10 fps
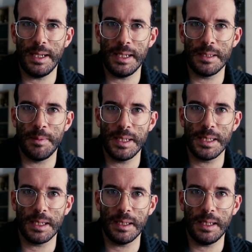is
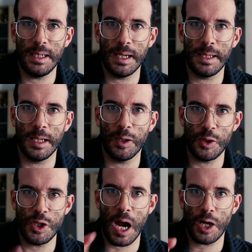basically the
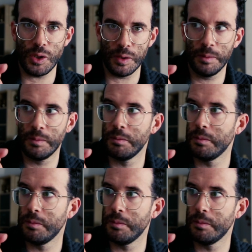conjunction,